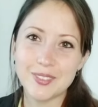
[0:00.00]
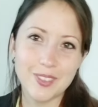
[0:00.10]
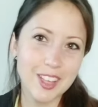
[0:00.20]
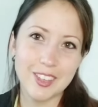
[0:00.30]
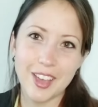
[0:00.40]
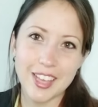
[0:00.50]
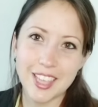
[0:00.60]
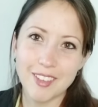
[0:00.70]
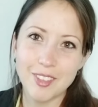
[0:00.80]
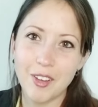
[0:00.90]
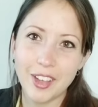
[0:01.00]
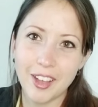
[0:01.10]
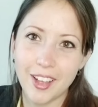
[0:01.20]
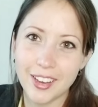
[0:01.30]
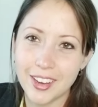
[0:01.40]
what you guys have going
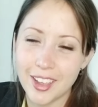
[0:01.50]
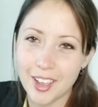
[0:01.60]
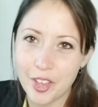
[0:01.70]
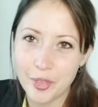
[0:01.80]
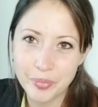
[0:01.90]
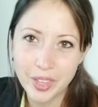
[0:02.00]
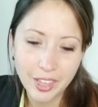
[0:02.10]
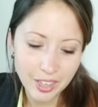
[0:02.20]
on.